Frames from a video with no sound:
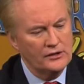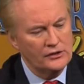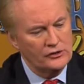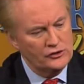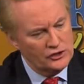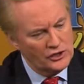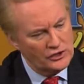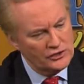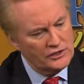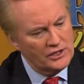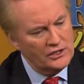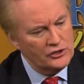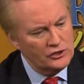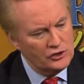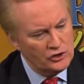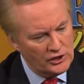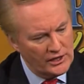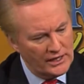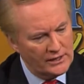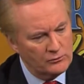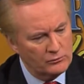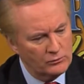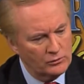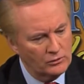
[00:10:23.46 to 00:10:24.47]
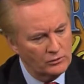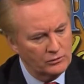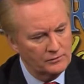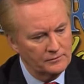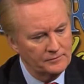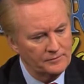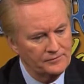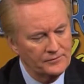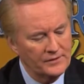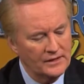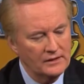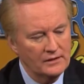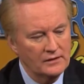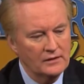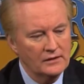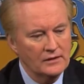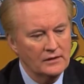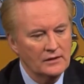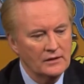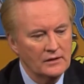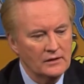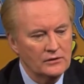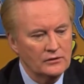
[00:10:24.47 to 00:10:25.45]
Just in general,
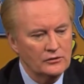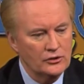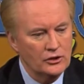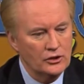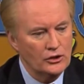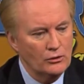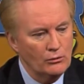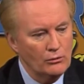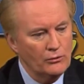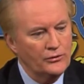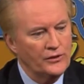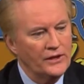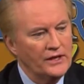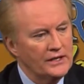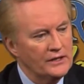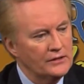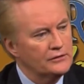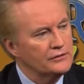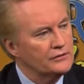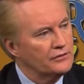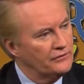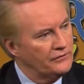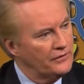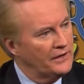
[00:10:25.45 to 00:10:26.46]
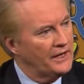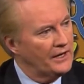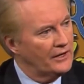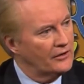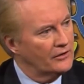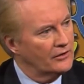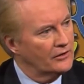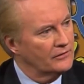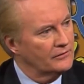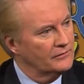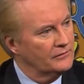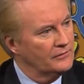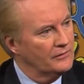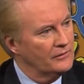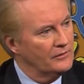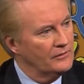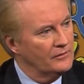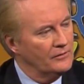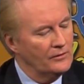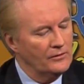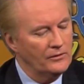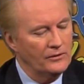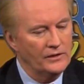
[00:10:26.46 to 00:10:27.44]
do you think it's fair,
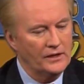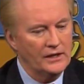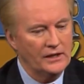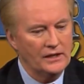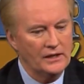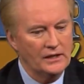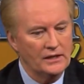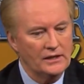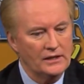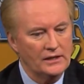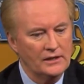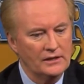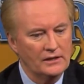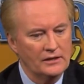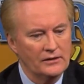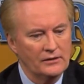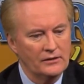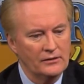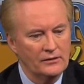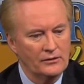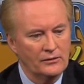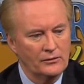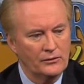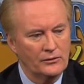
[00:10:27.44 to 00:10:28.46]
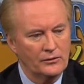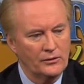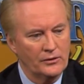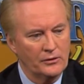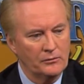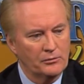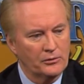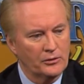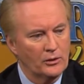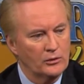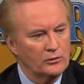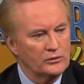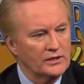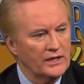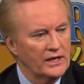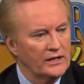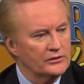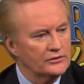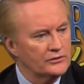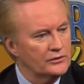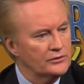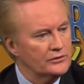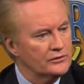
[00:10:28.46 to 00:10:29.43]
the
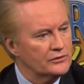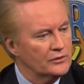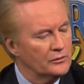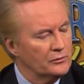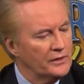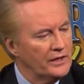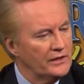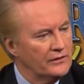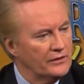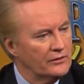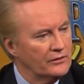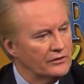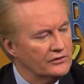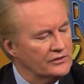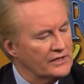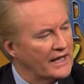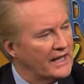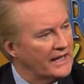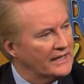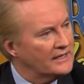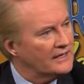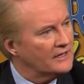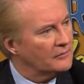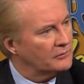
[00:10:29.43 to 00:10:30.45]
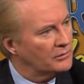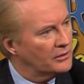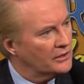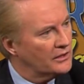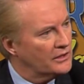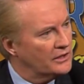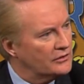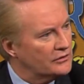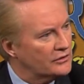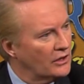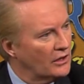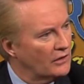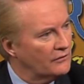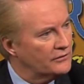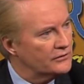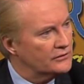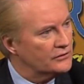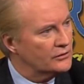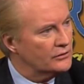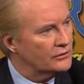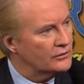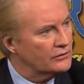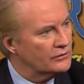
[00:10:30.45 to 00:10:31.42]
protesters, the way they're attacking police
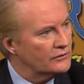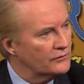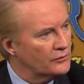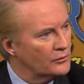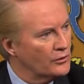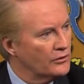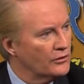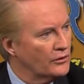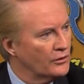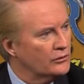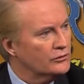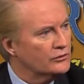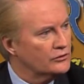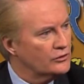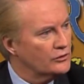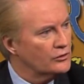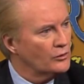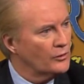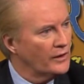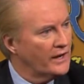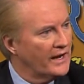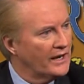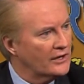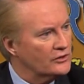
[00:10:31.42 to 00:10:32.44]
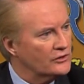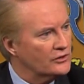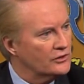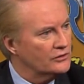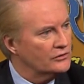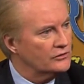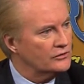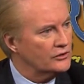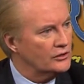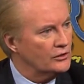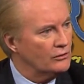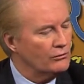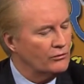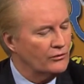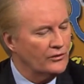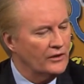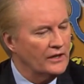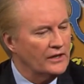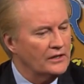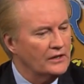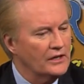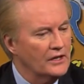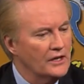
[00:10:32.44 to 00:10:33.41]
officers for those two actions? Do
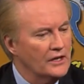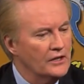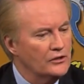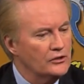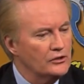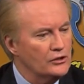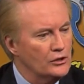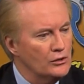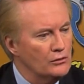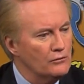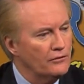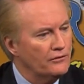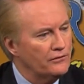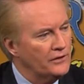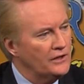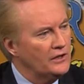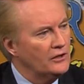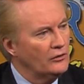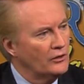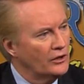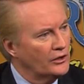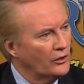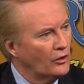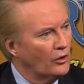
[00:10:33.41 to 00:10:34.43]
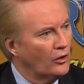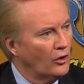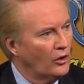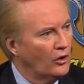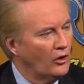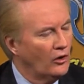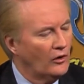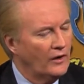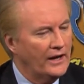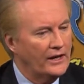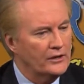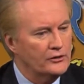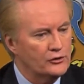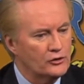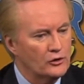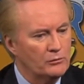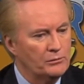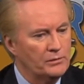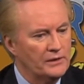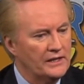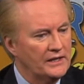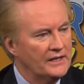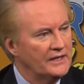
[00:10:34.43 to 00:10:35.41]
you feel at all as
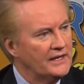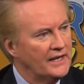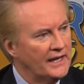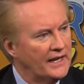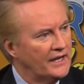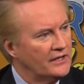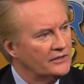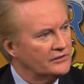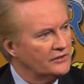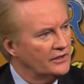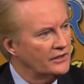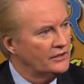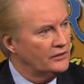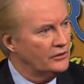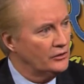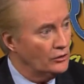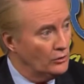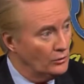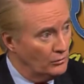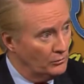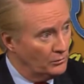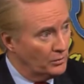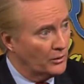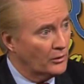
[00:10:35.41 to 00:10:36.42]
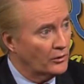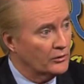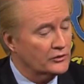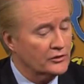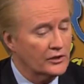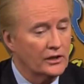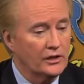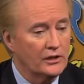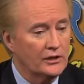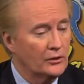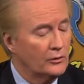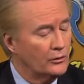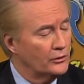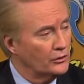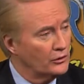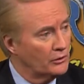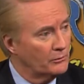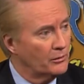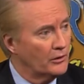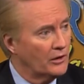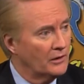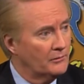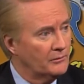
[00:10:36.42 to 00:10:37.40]
you're being cast, you personally or your
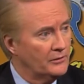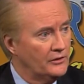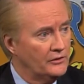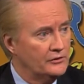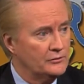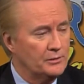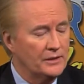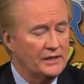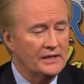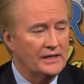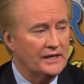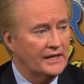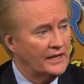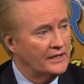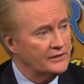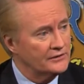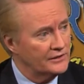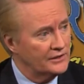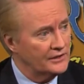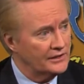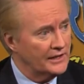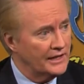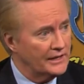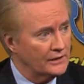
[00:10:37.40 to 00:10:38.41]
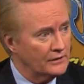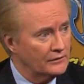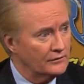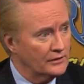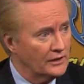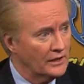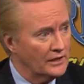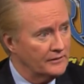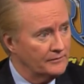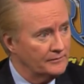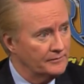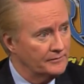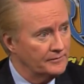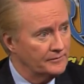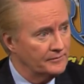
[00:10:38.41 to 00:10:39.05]
department is being cast in a negative light?